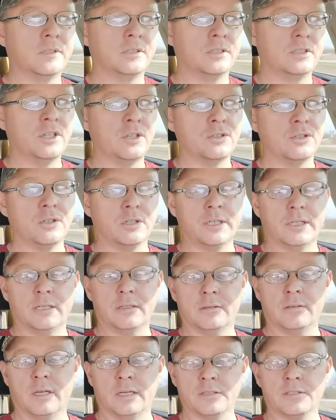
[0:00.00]
Usually
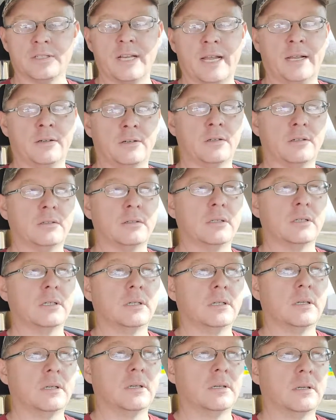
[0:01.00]
a standard.
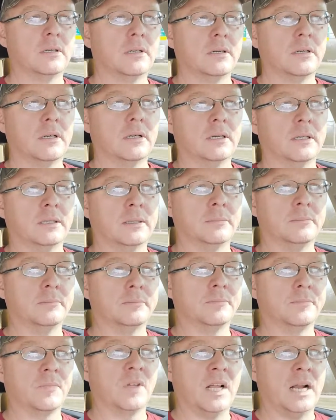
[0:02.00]

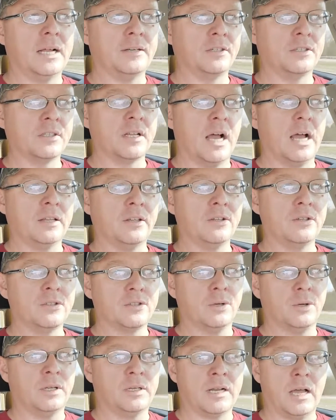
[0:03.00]
And I just got used
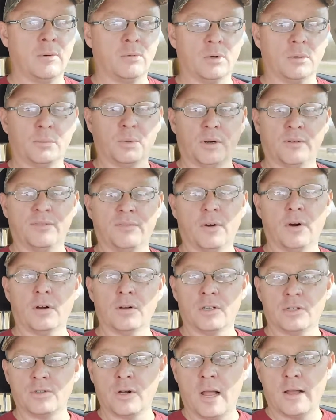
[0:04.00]
to it, and I would prefer
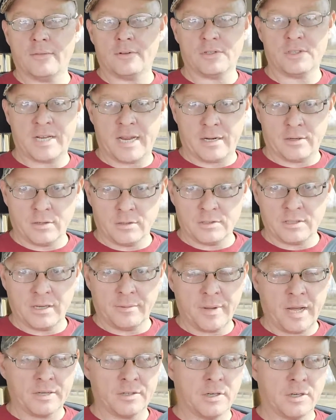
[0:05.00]
to drive a standard
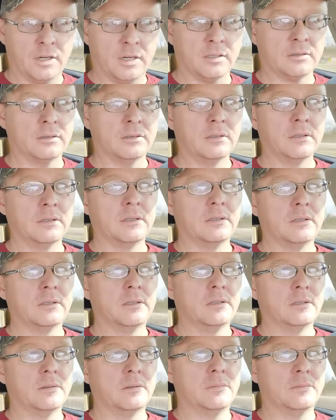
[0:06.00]
semi truck
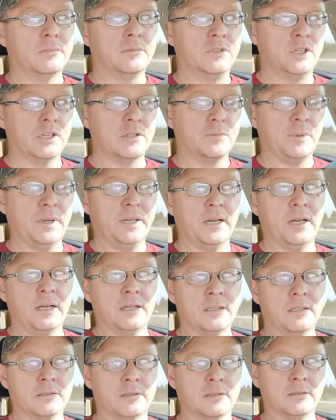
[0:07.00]
just
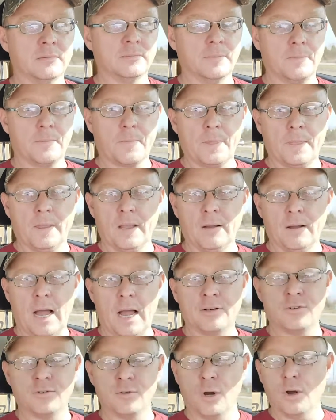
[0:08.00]
because I
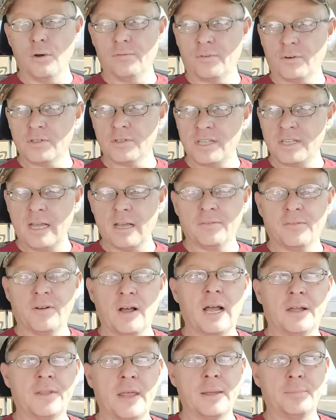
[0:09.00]
drove for
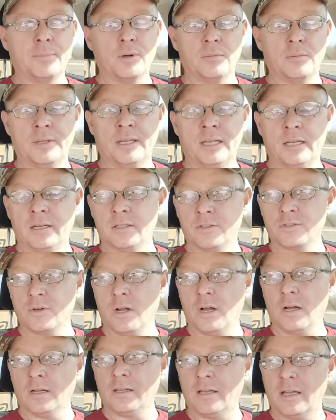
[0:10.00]
CFI and they put me in a
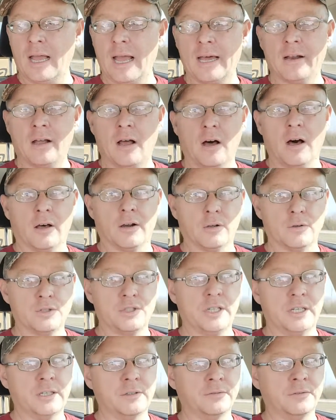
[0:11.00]
truck that had an auto
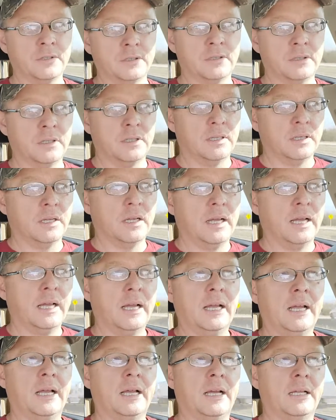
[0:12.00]
shift,
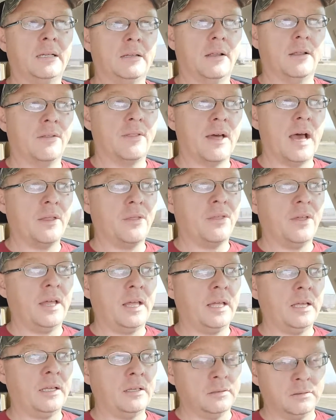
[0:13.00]
and that
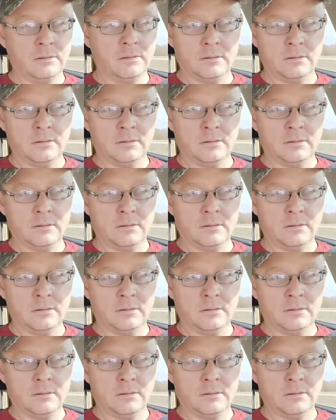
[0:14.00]
thing,